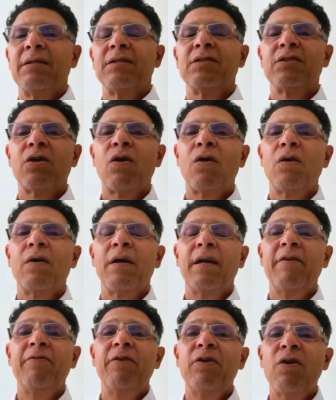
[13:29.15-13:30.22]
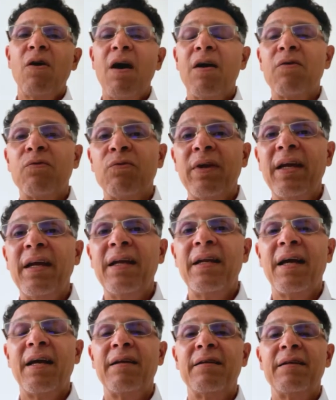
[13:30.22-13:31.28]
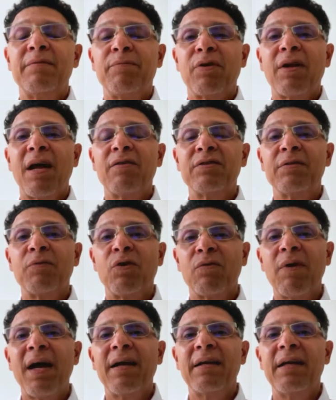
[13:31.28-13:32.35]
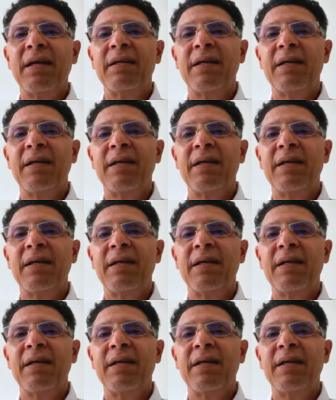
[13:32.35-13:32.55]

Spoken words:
So if you know how to read and pronounce it correctly,